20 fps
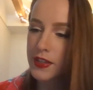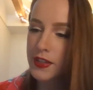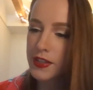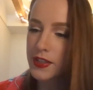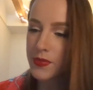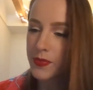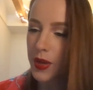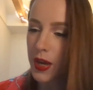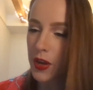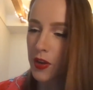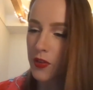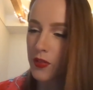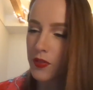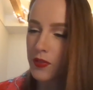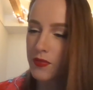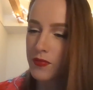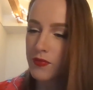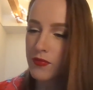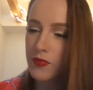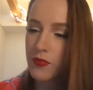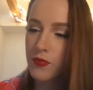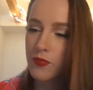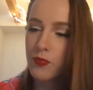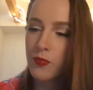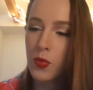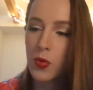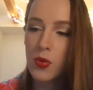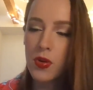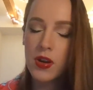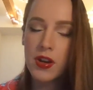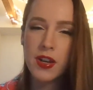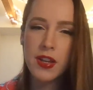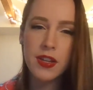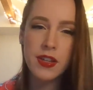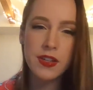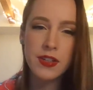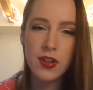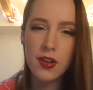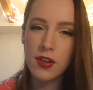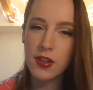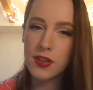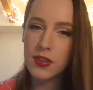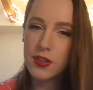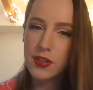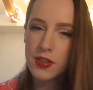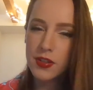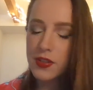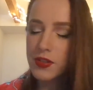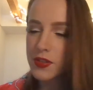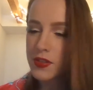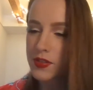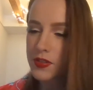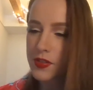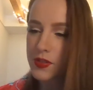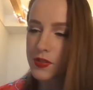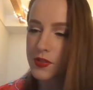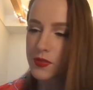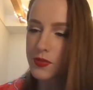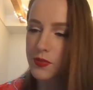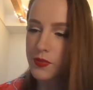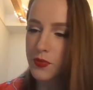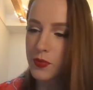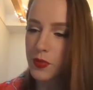it's about $40